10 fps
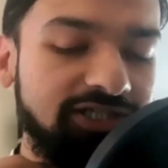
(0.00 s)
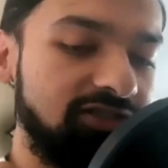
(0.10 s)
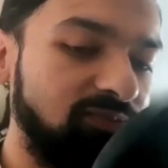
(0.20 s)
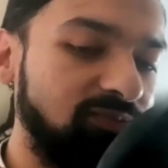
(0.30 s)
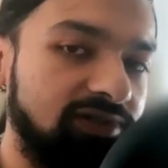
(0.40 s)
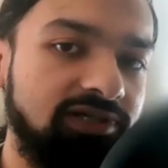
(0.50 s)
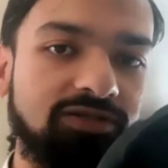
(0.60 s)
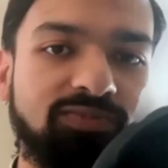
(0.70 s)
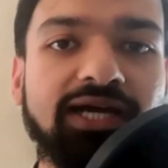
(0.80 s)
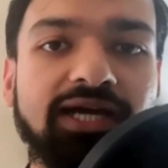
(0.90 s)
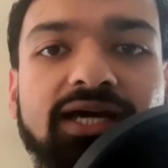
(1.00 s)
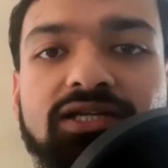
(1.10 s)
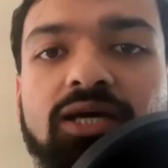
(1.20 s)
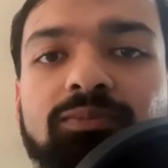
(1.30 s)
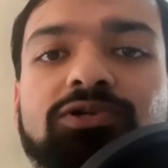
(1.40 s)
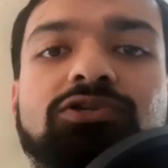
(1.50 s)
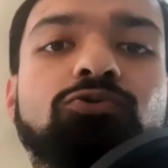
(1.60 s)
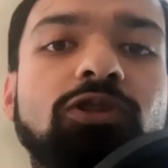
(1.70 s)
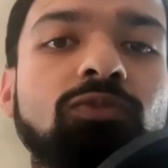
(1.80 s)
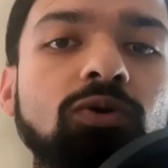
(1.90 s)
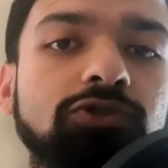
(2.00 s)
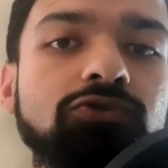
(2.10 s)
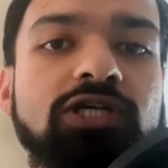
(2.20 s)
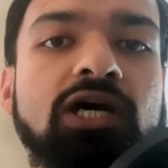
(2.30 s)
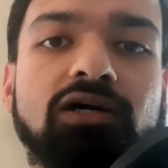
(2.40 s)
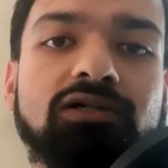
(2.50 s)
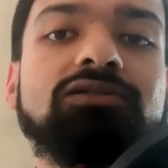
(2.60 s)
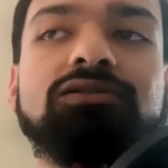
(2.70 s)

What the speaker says: the podcast, but I had an episode with Momadou Tal.